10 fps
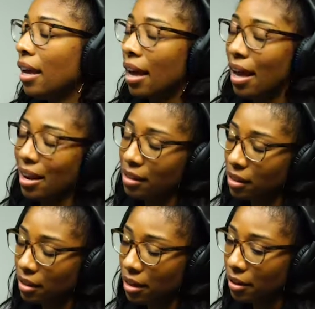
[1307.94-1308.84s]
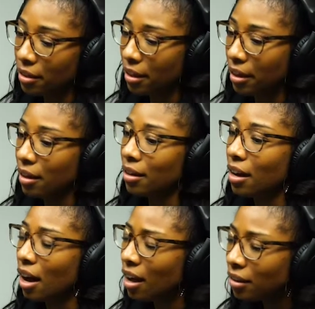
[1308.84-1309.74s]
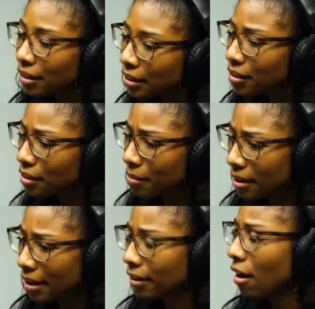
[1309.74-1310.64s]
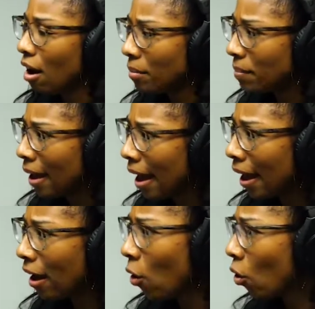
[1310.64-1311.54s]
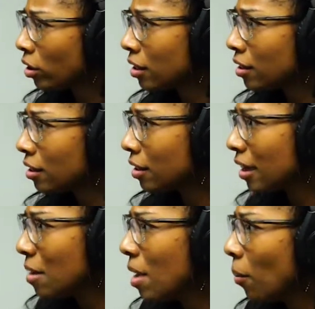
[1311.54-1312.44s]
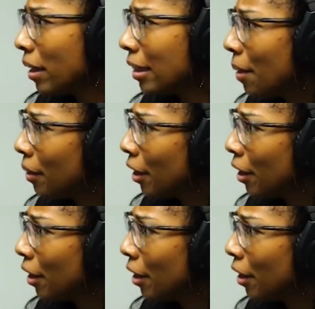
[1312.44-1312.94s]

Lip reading: And that's another thing. Colleagues, come on, call me back or email me and let me know.